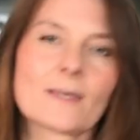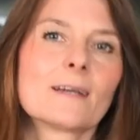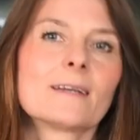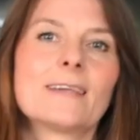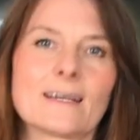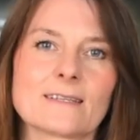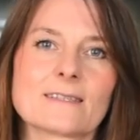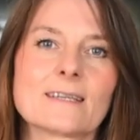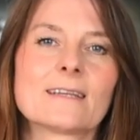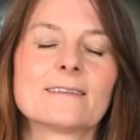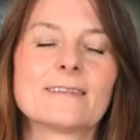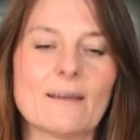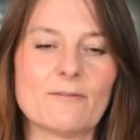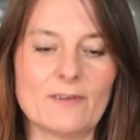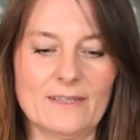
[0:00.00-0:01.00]
Yes,
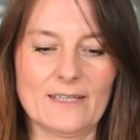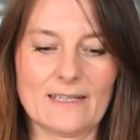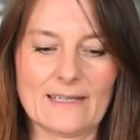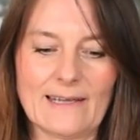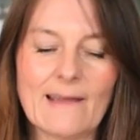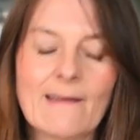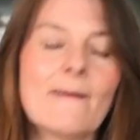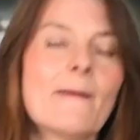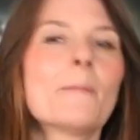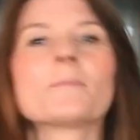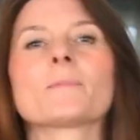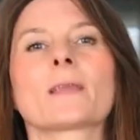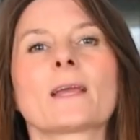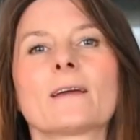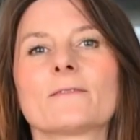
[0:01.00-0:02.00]
definitely.
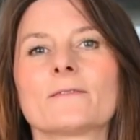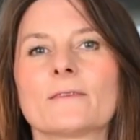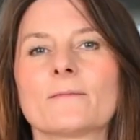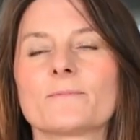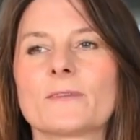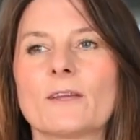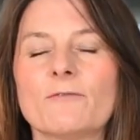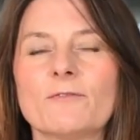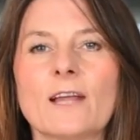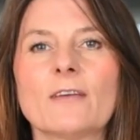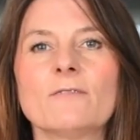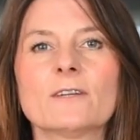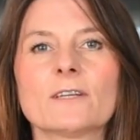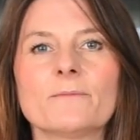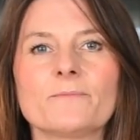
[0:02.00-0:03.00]
The
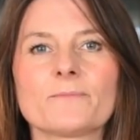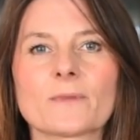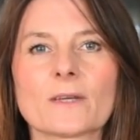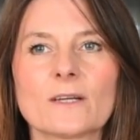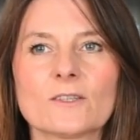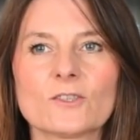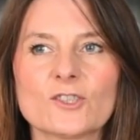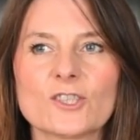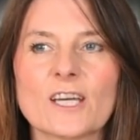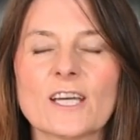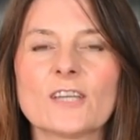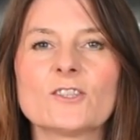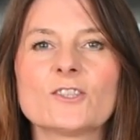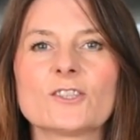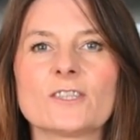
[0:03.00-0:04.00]
flavor
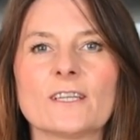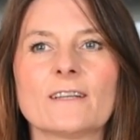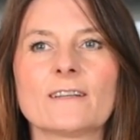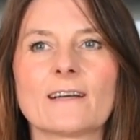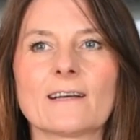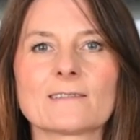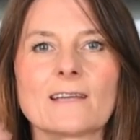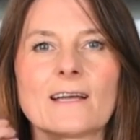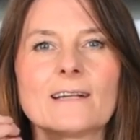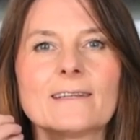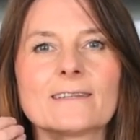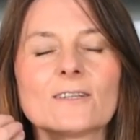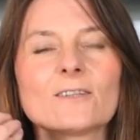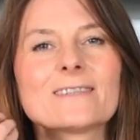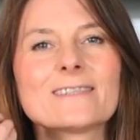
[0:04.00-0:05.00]
changed. It has a
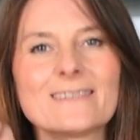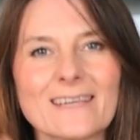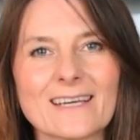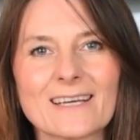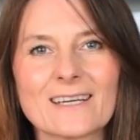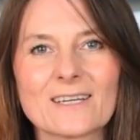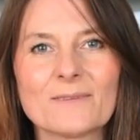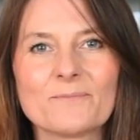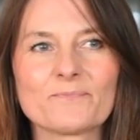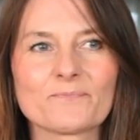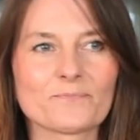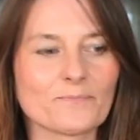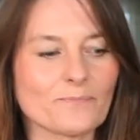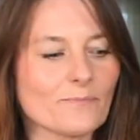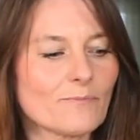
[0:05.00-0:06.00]
little zing
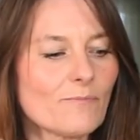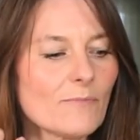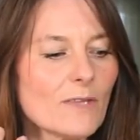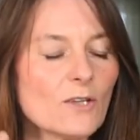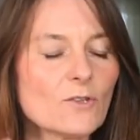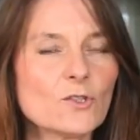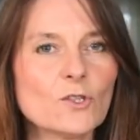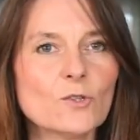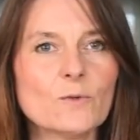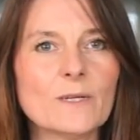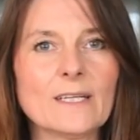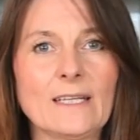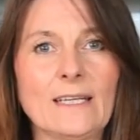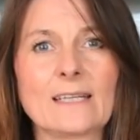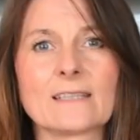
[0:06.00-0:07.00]
to
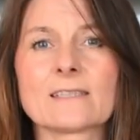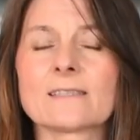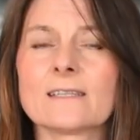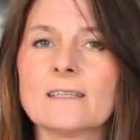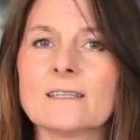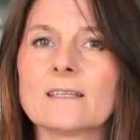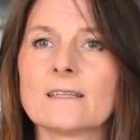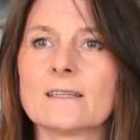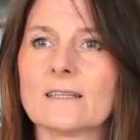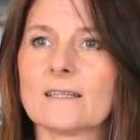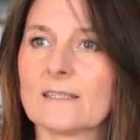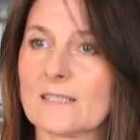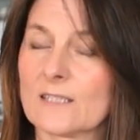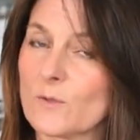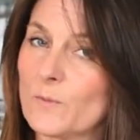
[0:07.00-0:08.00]
it. It's still
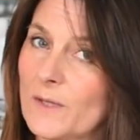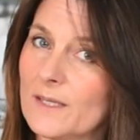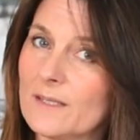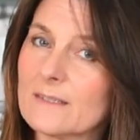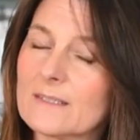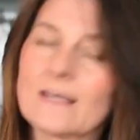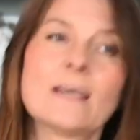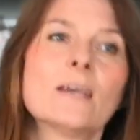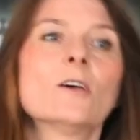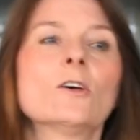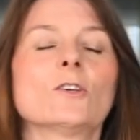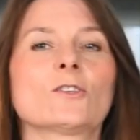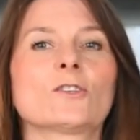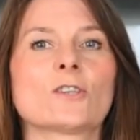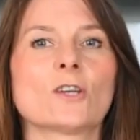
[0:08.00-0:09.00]
sweet,
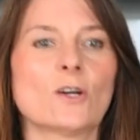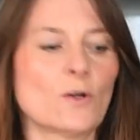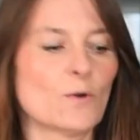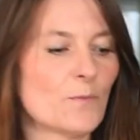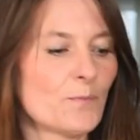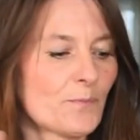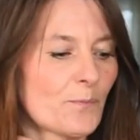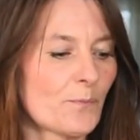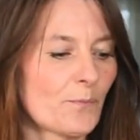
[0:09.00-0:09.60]
so